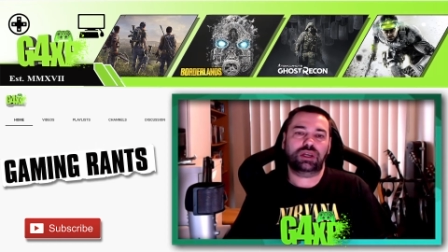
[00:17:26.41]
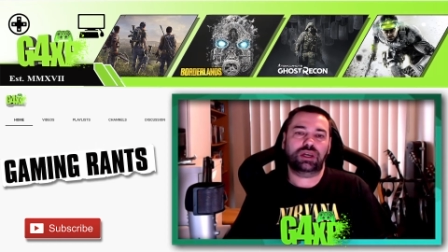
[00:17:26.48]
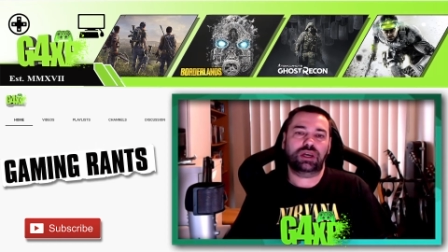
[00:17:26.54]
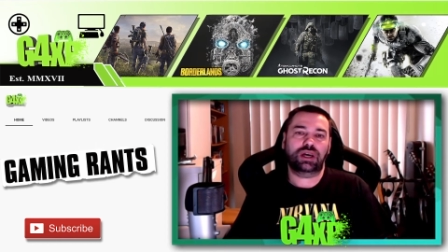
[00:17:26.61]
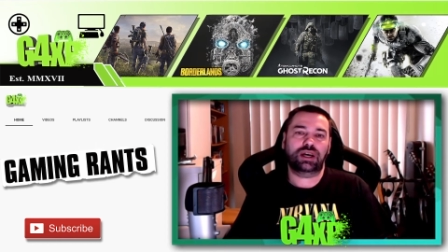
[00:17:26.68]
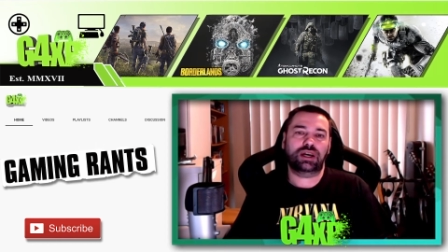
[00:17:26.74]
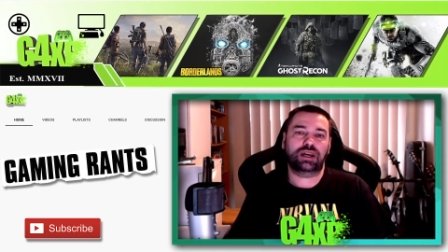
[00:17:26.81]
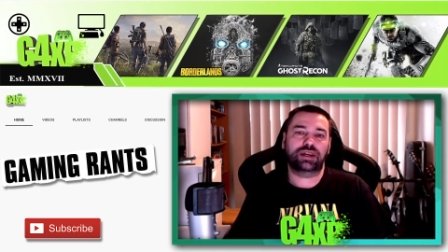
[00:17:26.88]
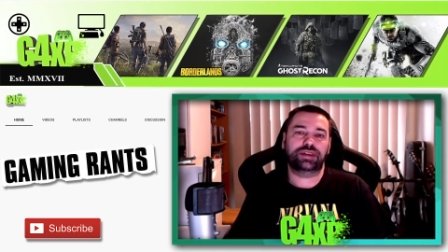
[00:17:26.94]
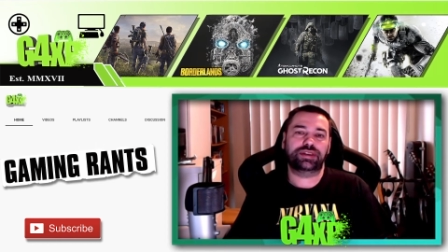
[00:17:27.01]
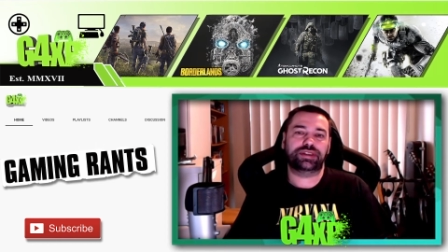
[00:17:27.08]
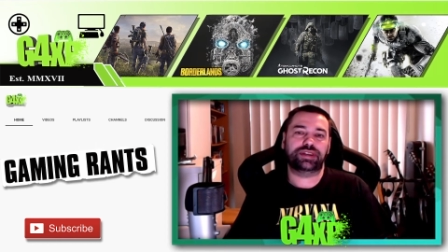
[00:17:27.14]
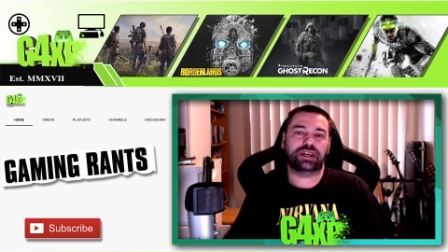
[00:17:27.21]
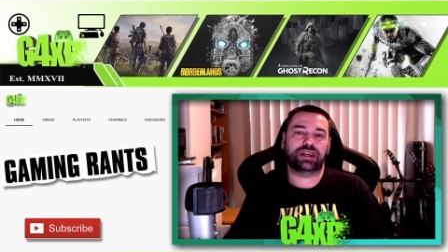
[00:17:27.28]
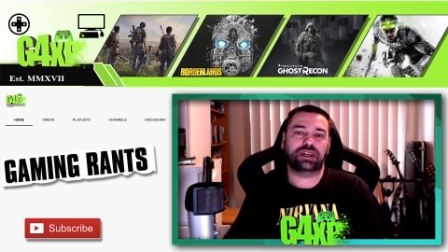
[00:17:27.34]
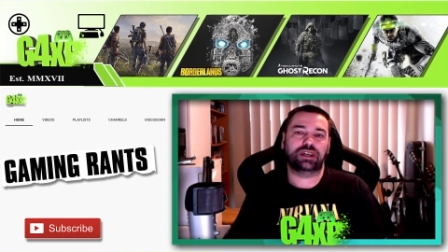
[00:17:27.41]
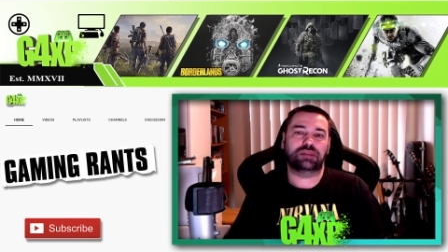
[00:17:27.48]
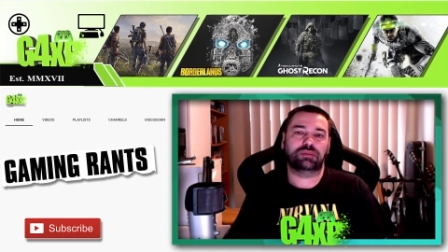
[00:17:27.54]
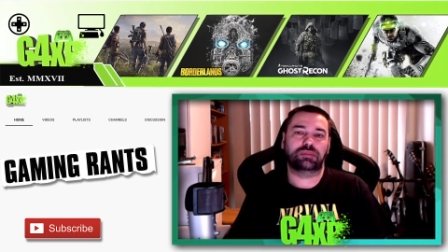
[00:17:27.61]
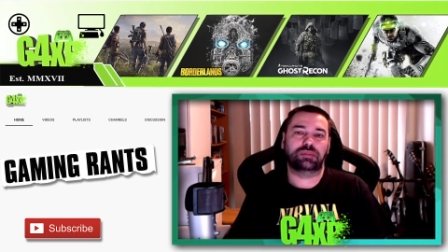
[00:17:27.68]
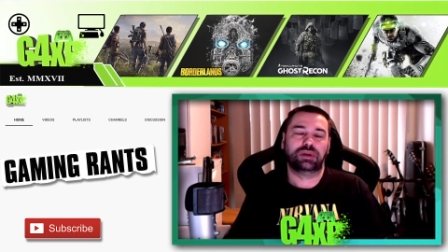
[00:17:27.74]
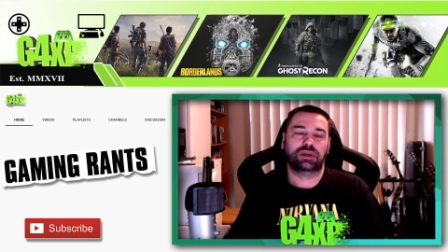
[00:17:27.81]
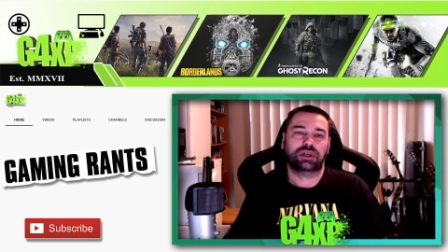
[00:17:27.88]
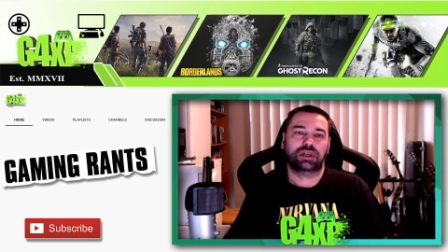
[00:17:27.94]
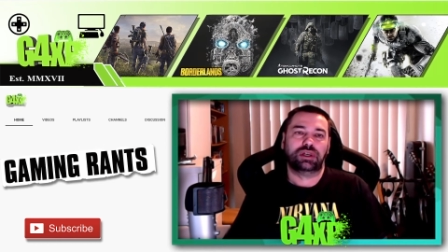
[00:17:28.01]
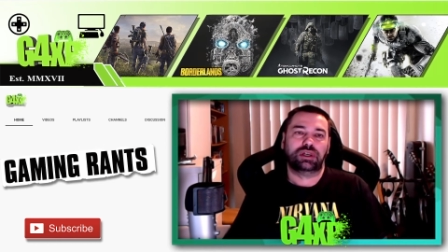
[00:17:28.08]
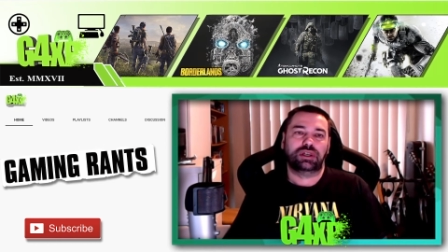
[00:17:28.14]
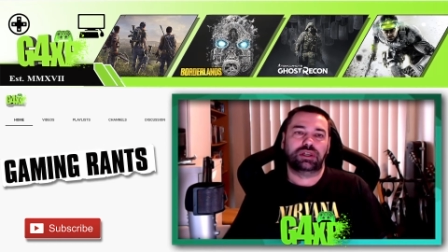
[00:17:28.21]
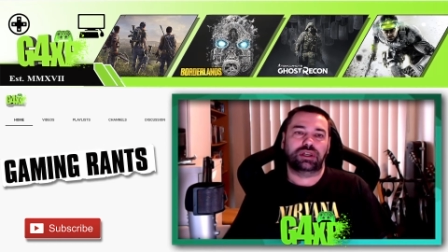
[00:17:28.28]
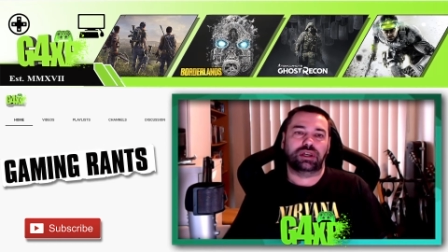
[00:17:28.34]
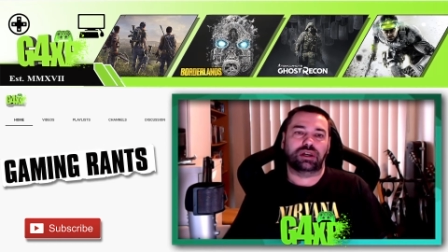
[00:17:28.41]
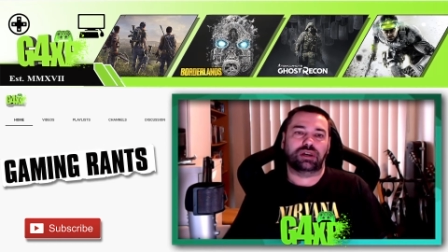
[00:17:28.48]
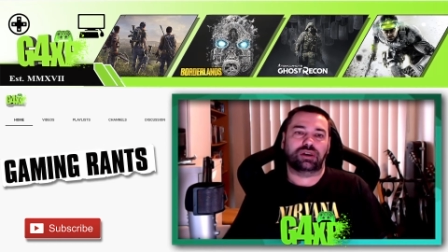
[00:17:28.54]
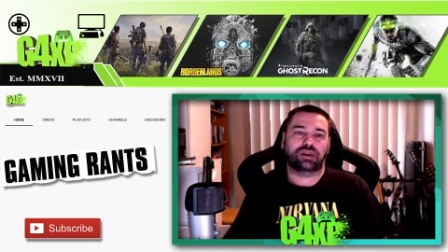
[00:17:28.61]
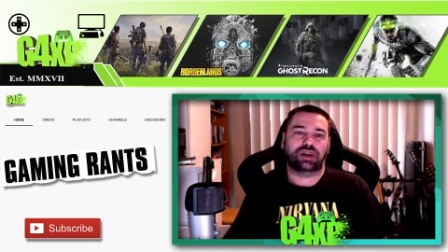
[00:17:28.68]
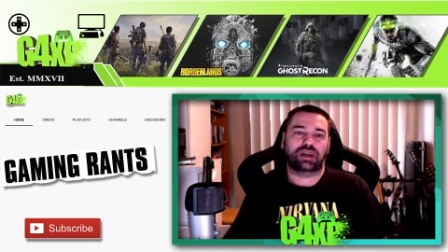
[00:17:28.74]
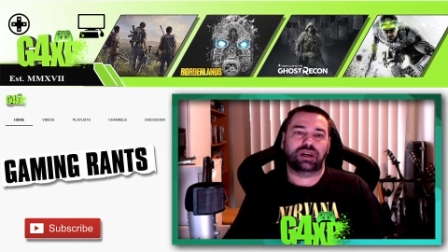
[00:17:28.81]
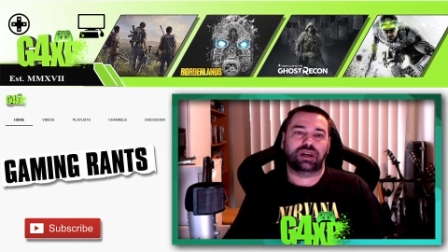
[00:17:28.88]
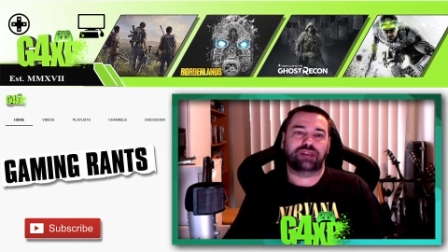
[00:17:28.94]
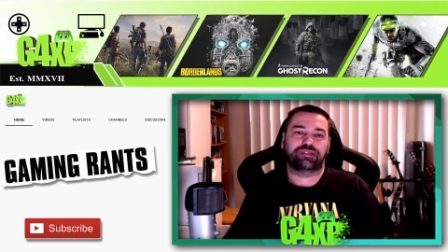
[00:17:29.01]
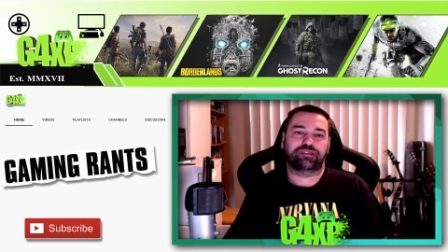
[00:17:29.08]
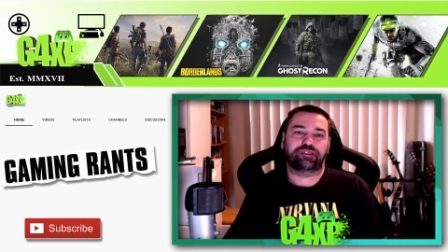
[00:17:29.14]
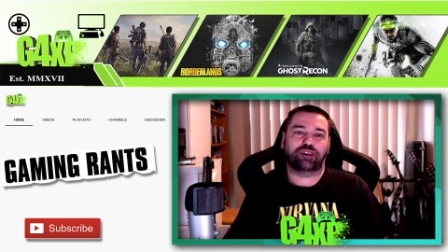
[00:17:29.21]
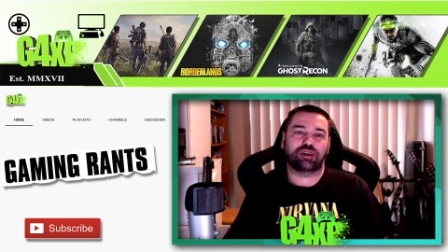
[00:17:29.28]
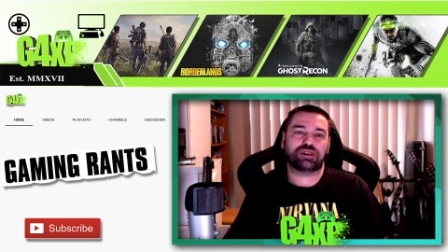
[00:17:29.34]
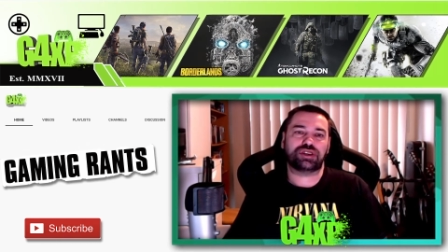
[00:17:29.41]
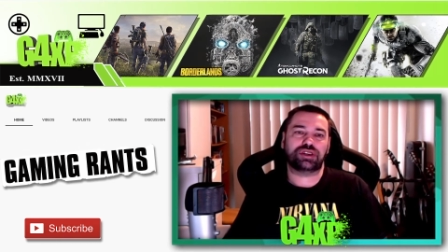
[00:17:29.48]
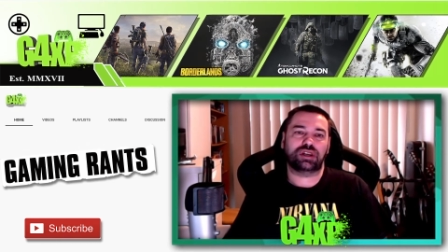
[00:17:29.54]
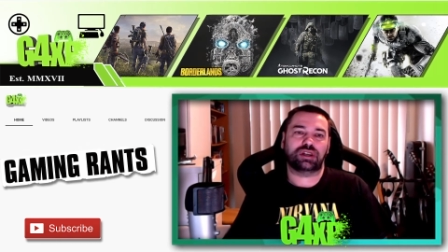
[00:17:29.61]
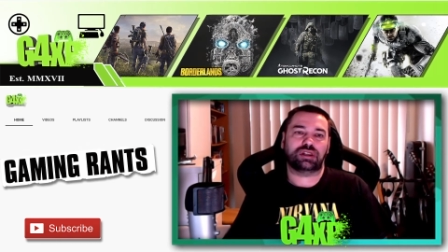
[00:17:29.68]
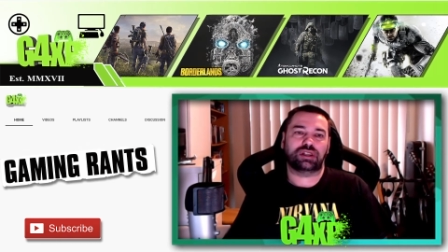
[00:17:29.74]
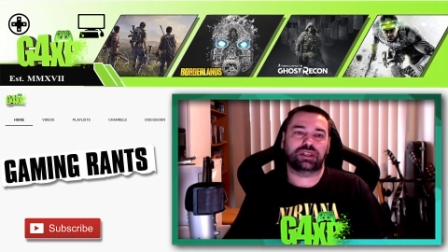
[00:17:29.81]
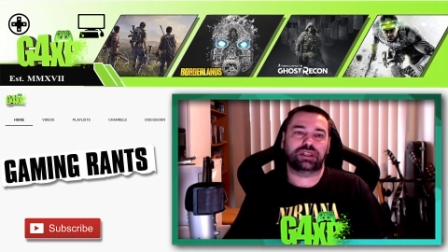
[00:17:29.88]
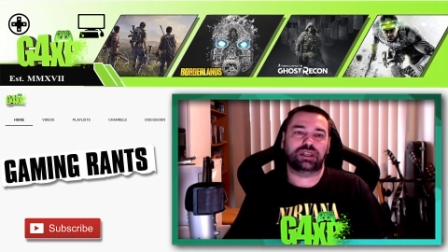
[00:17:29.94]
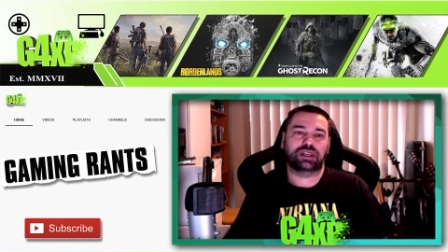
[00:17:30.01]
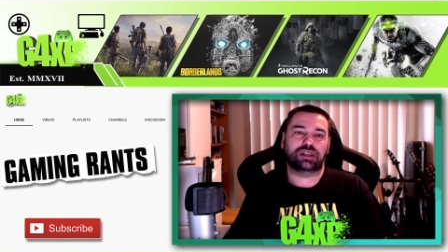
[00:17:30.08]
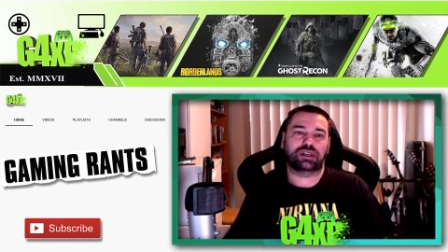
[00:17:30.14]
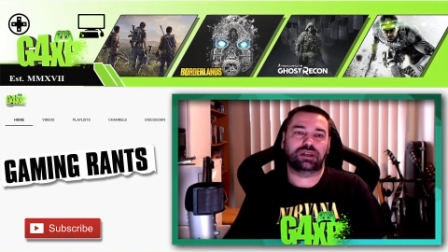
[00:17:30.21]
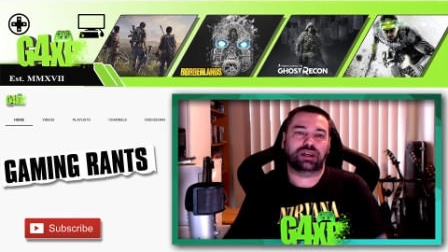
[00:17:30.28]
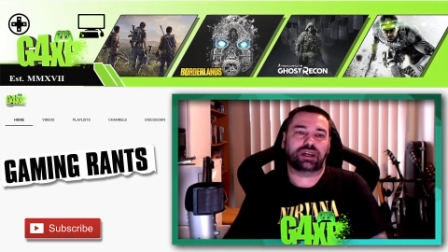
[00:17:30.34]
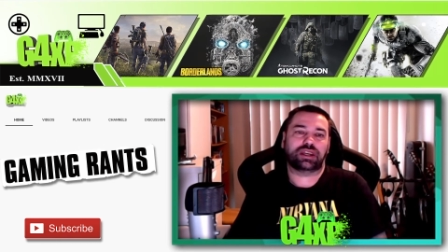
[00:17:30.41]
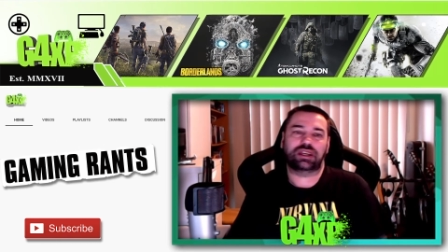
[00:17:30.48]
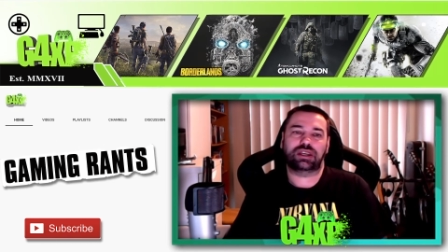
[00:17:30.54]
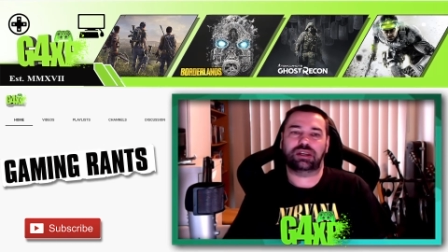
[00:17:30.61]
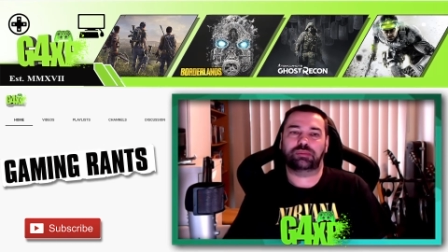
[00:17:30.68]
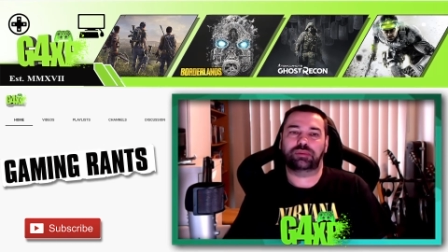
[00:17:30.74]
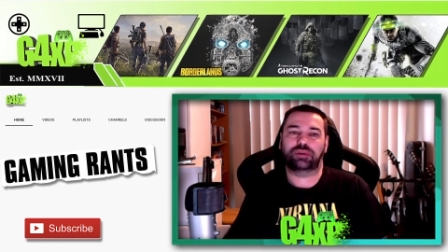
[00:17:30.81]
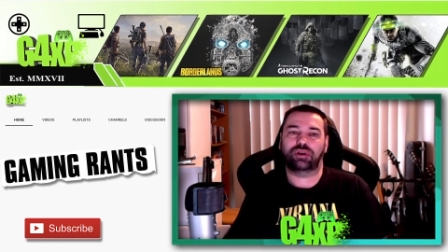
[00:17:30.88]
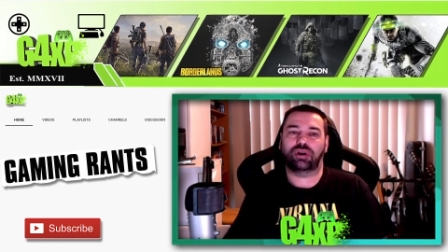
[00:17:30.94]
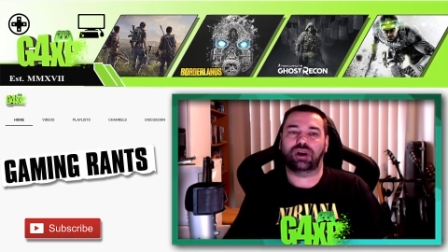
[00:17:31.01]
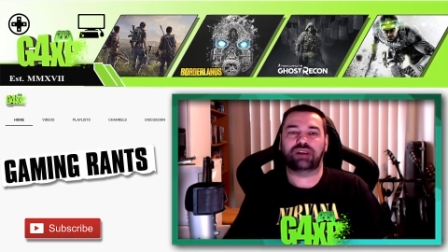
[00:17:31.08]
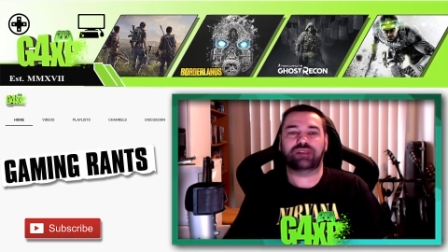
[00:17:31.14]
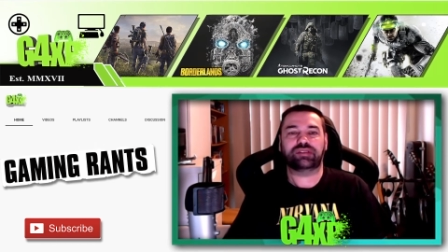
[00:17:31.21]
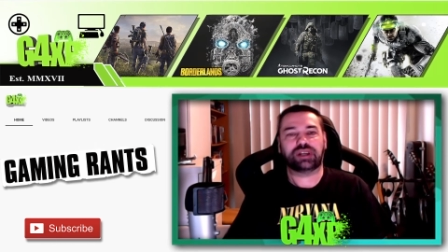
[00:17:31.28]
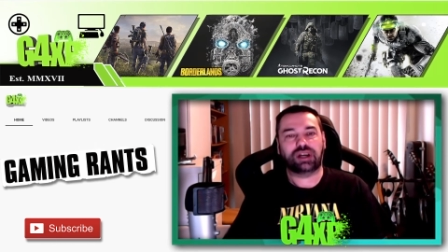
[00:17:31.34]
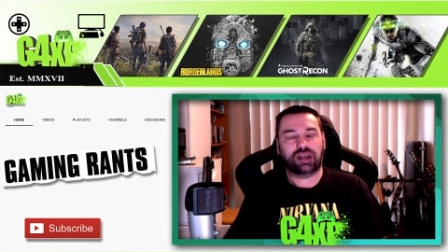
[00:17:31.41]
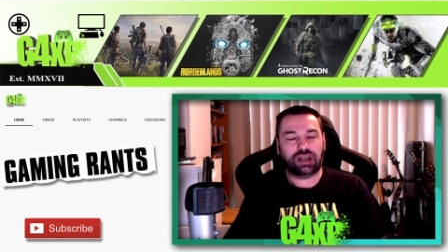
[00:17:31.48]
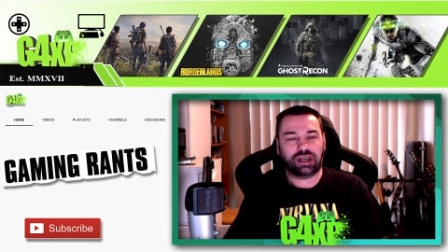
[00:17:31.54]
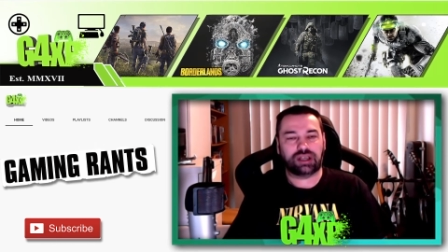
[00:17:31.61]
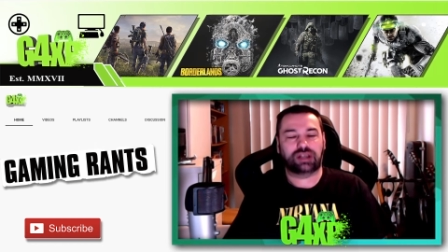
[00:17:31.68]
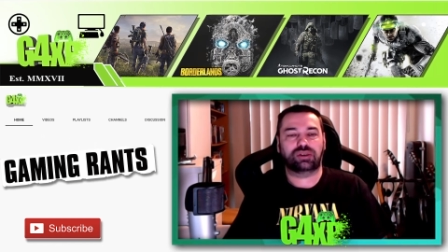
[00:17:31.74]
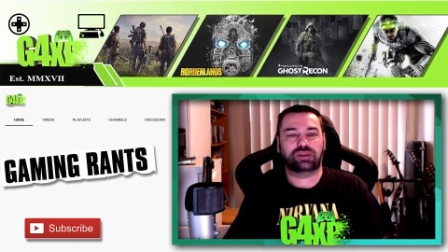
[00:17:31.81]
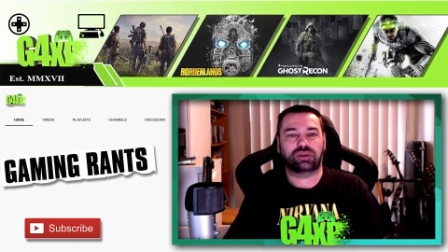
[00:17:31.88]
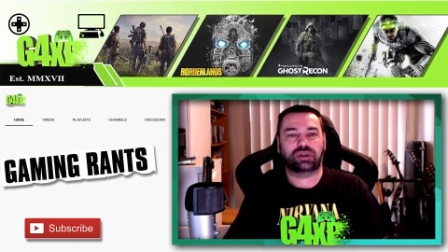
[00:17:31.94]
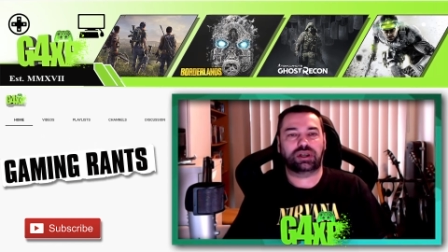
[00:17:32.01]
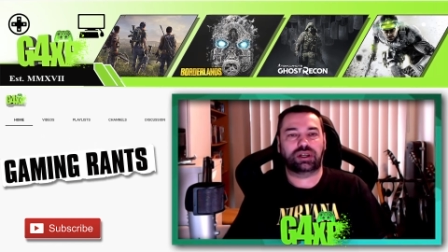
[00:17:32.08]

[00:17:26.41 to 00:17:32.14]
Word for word: and, um, you know, unfortunately, and again, I'm not having a go at